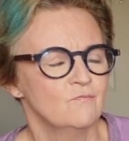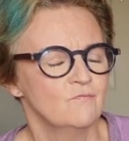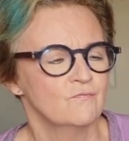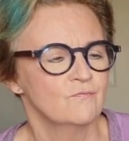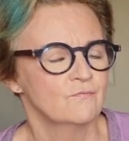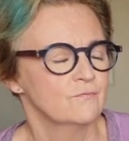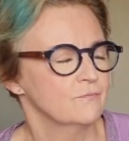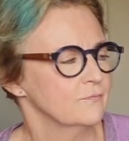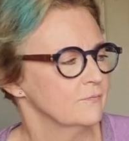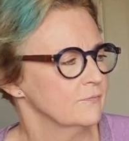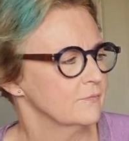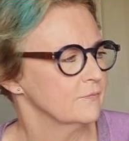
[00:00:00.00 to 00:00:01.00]

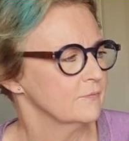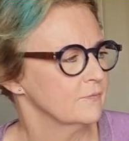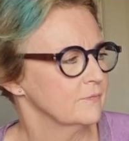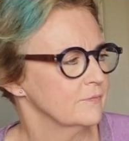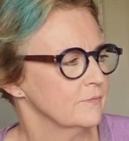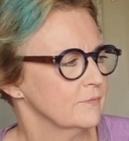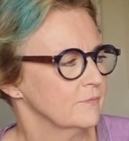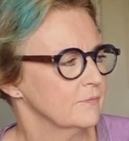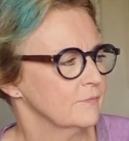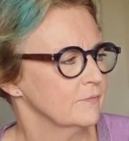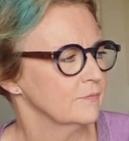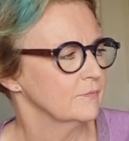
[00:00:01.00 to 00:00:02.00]

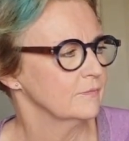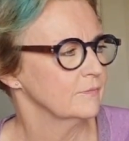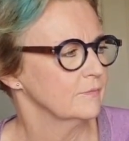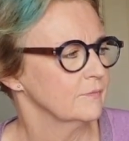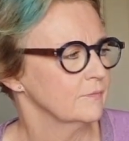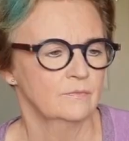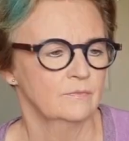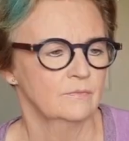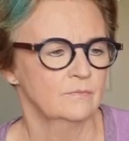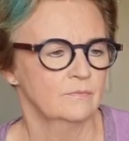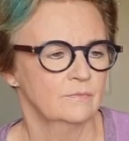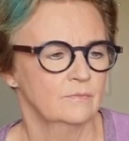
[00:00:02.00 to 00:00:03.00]

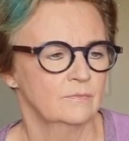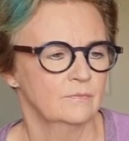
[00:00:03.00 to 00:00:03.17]
This person isn't speaking.